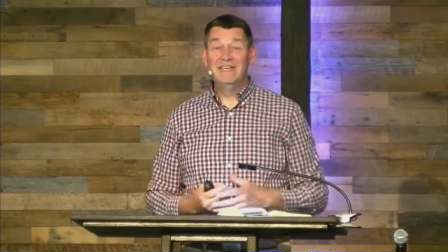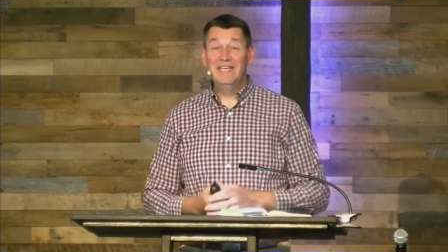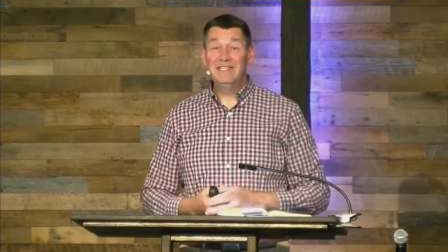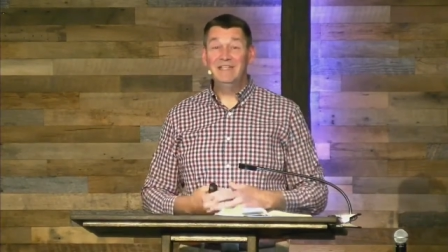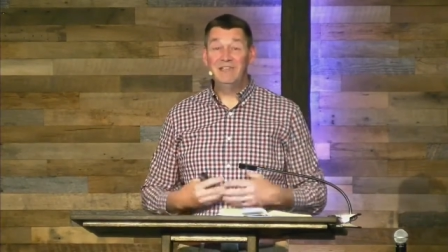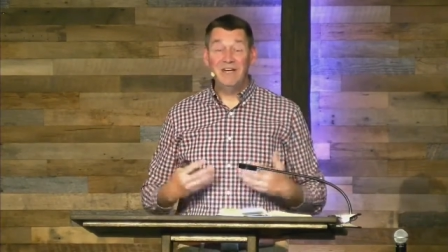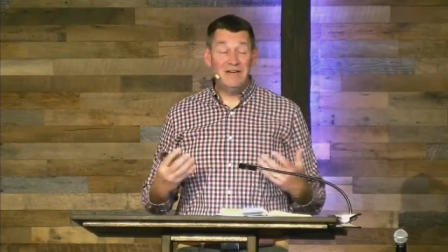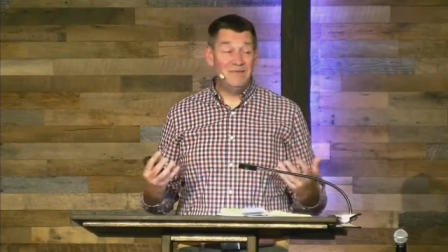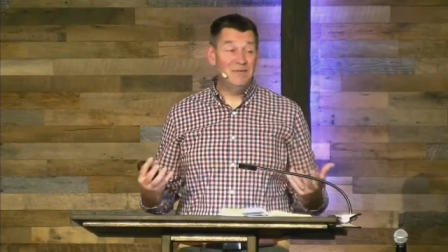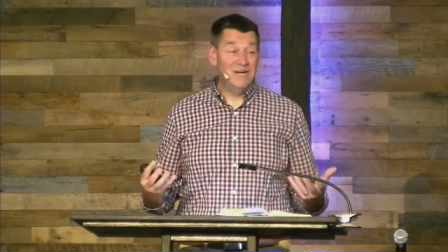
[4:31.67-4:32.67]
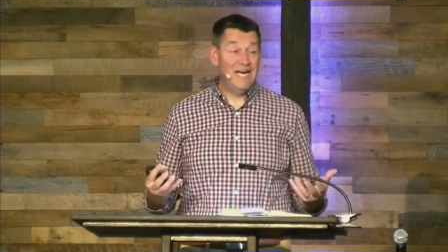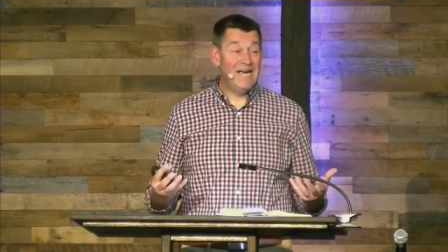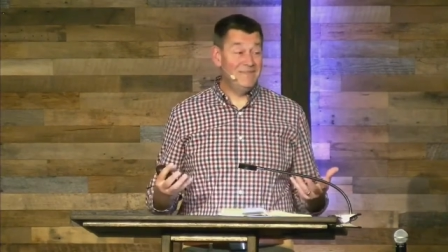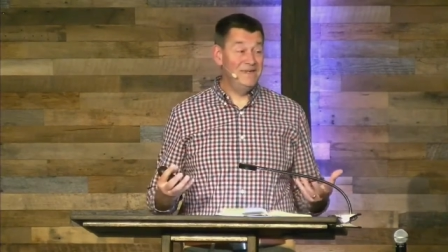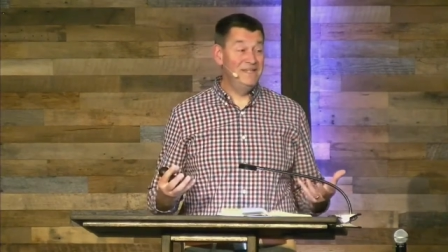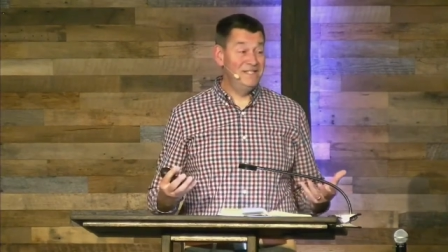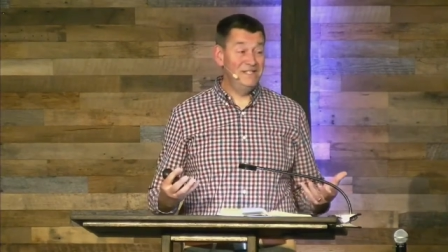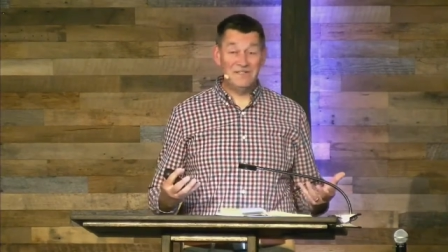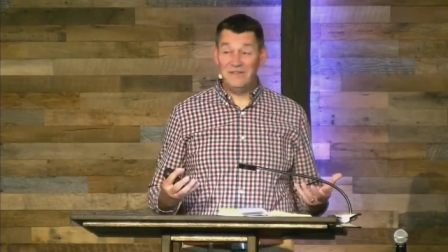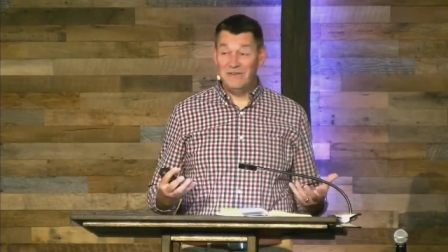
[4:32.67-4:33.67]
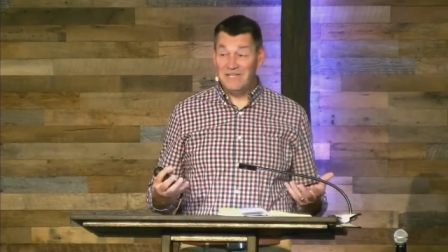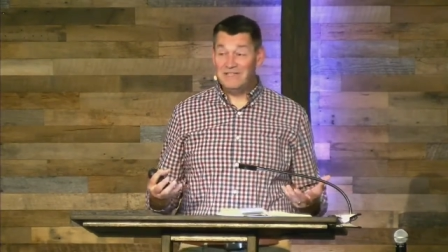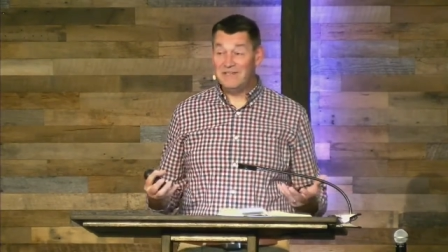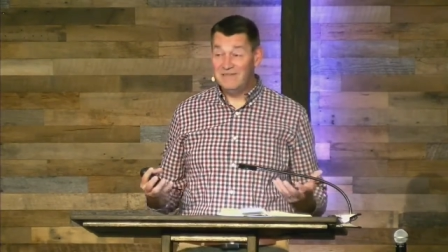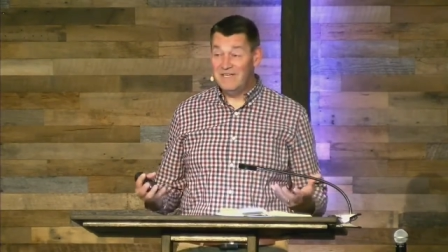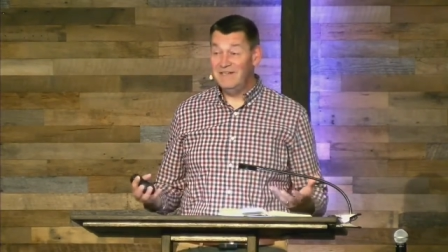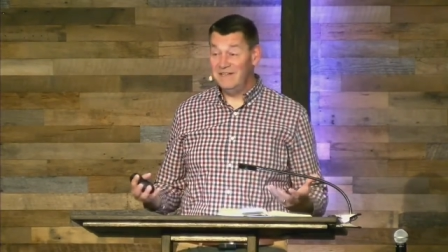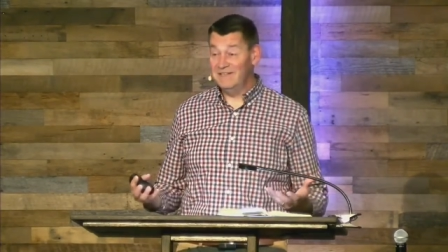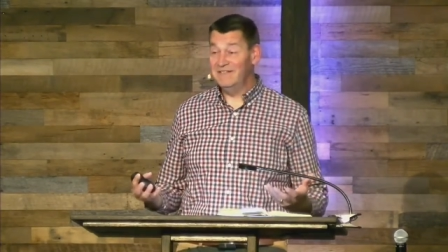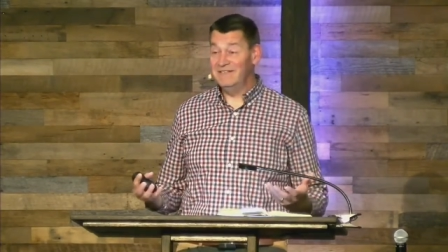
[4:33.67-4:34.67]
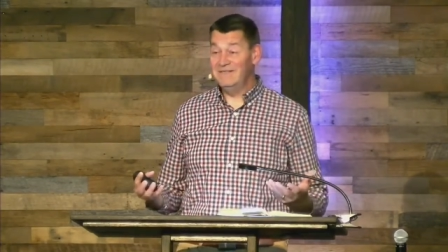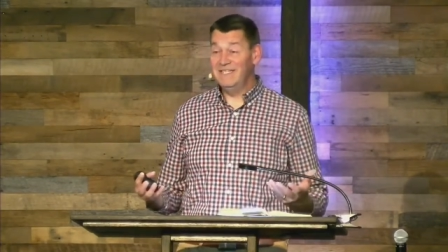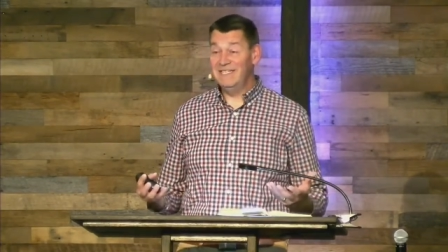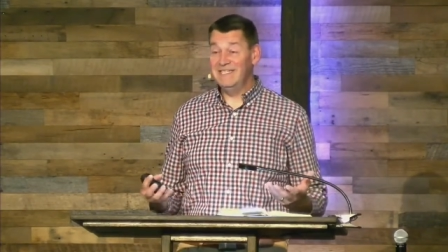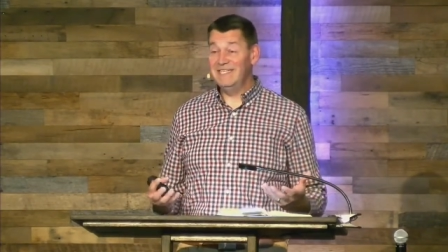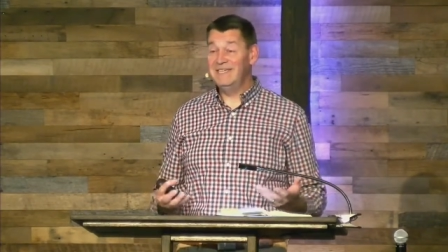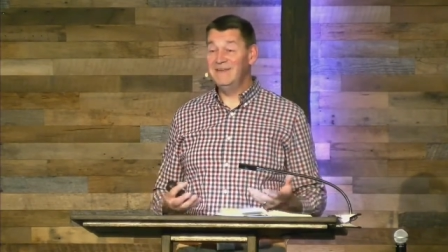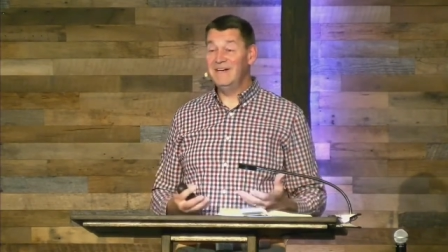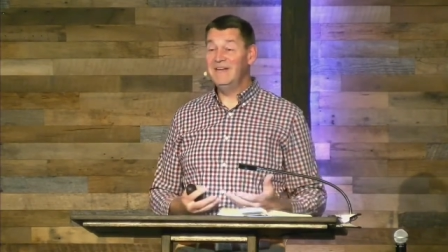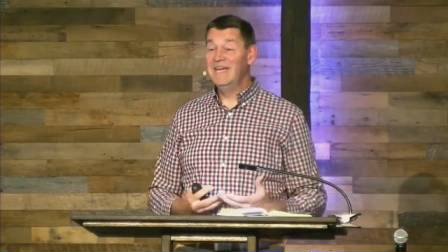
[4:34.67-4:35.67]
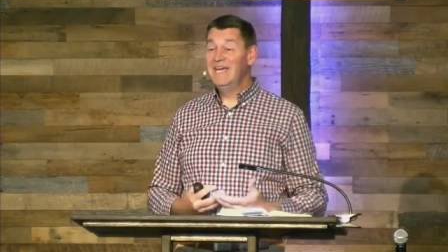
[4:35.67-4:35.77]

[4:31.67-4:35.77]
It's incredible what happened in just 30 some years as you begin to think about